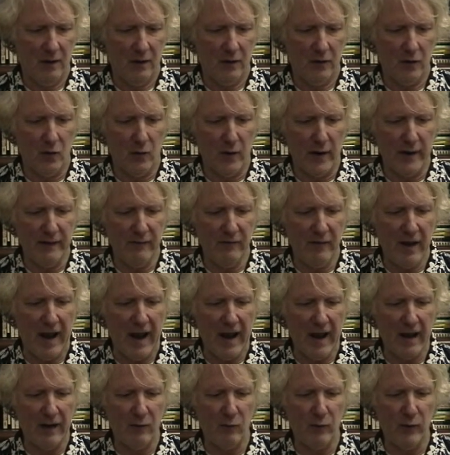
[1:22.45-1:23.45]
though I'd
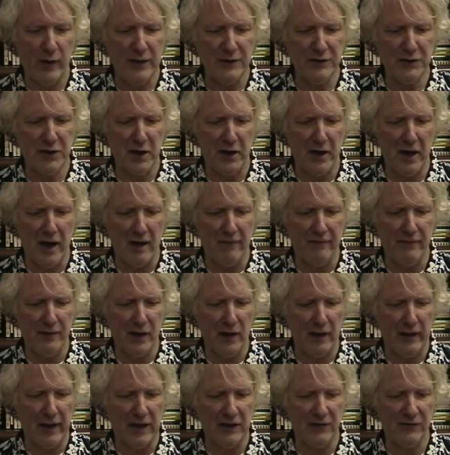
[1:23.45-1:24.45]
had reason enough in
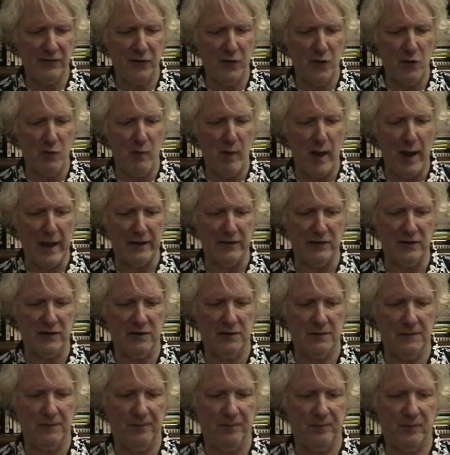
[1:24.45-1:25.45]
the last few
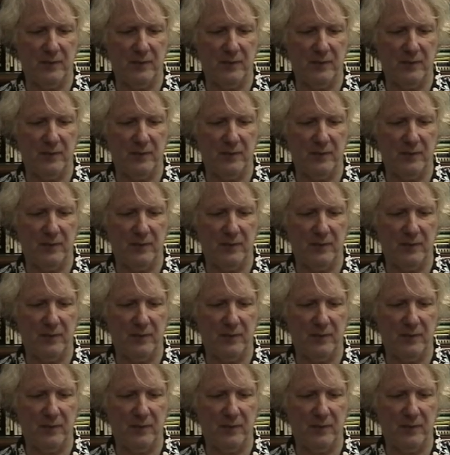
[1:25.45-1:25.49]
months.